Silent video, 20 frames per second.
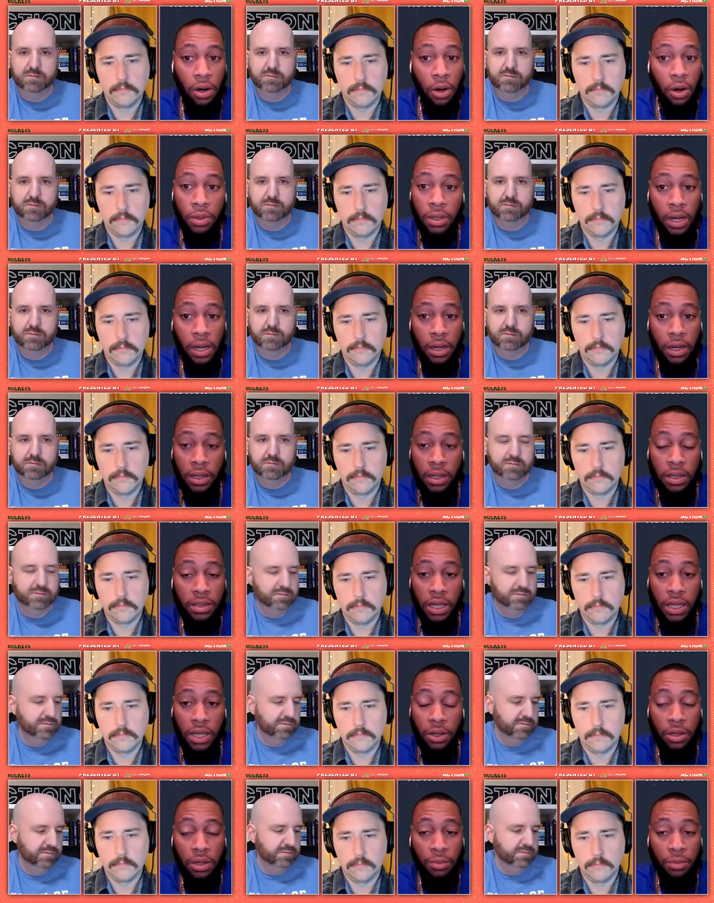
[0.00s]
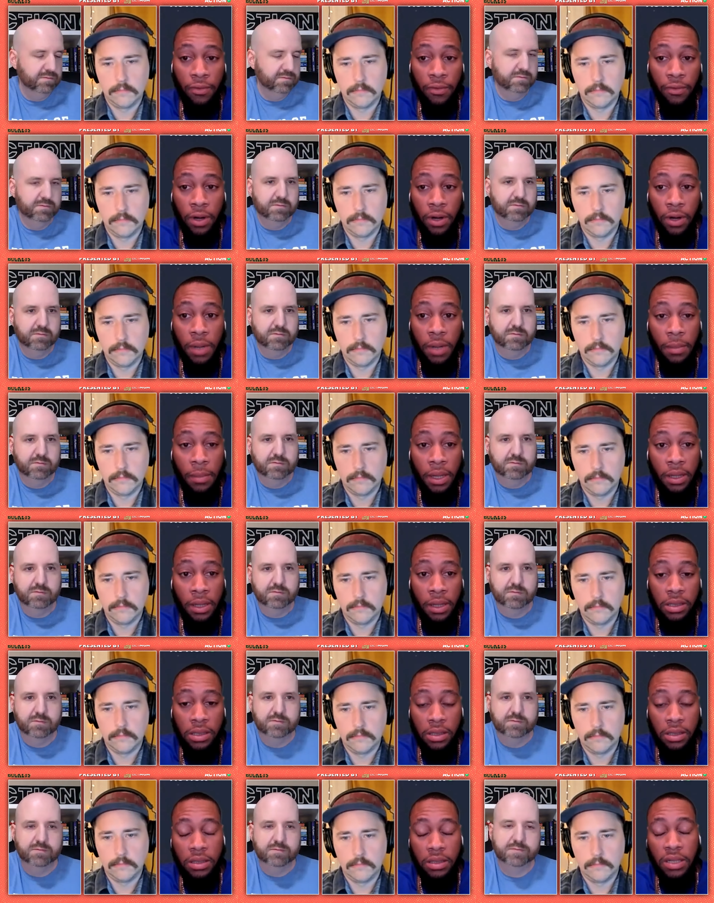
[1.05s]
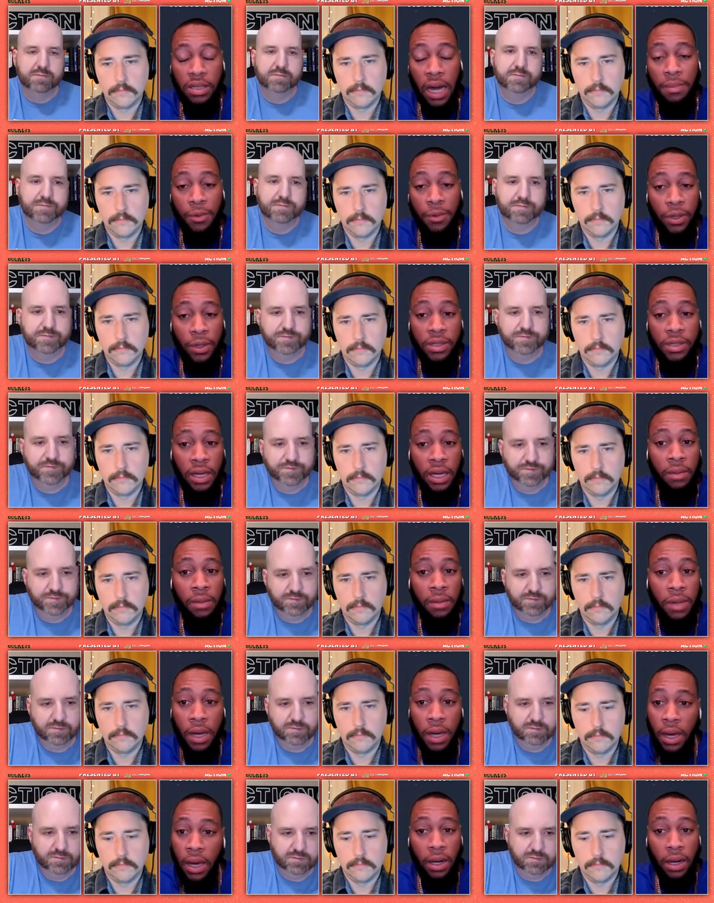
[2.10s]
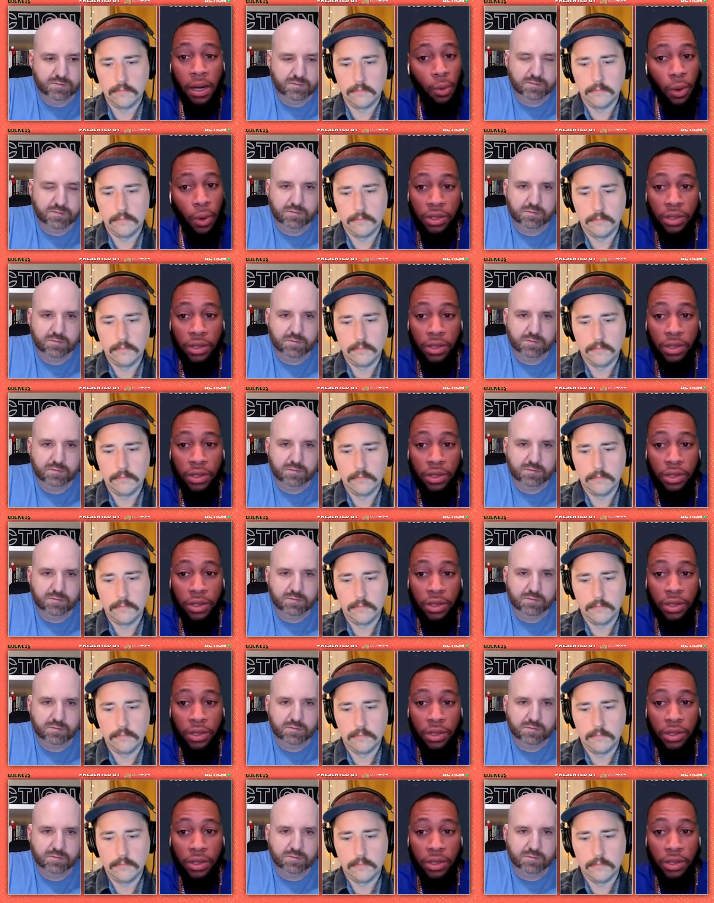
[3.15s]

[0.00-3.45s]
Speaker 1: they're only going to continue to move up. I mean, this is a top three team in the